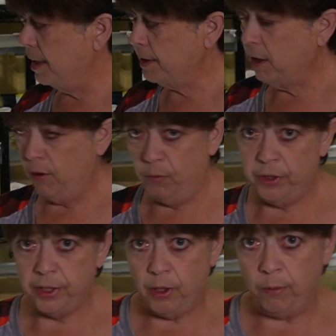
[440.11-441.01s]
does come
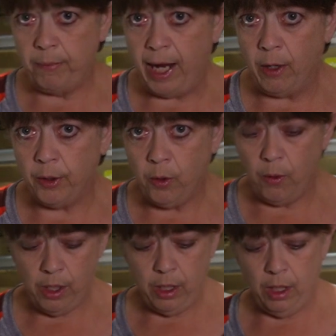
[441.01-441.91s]
with its own power
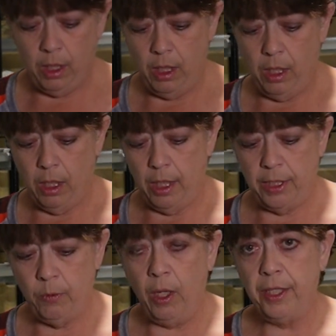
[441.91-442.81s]
cord
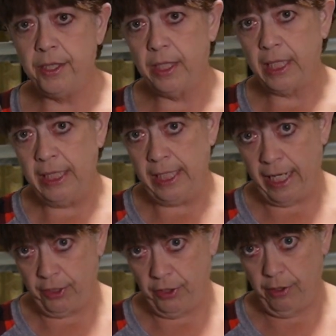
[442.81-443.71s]
as well as a
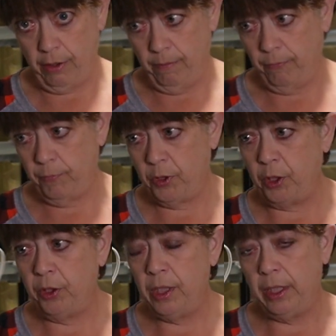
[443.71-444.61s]
connector.
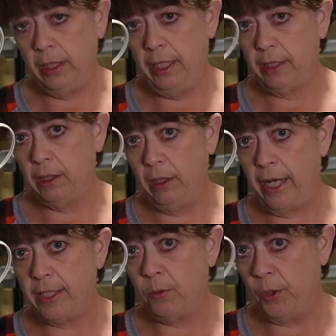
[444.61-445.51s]
So you can connect the
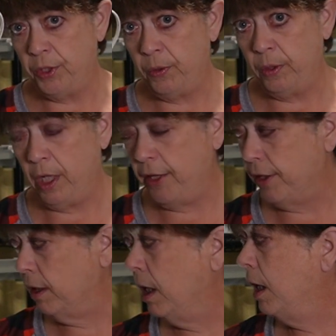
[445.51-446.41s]
lights one to
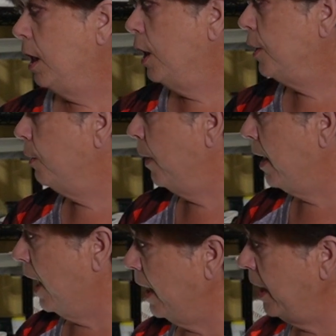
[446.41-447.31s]
another. The
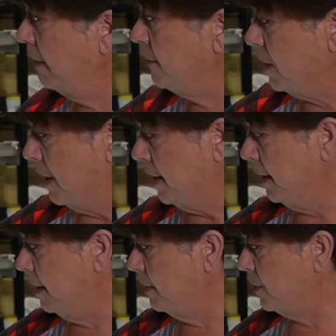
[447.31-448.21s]
way I have done
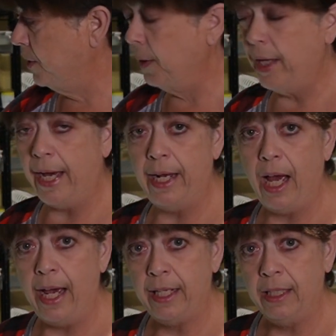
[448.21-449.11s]
it so
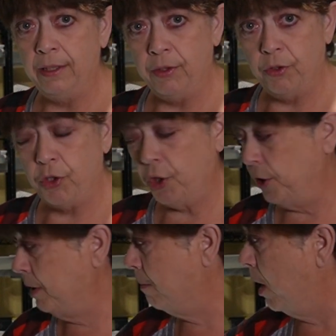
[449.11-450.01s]
that I can
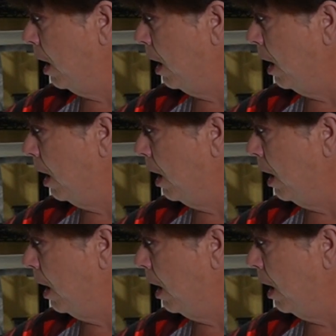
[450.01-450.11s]
turn them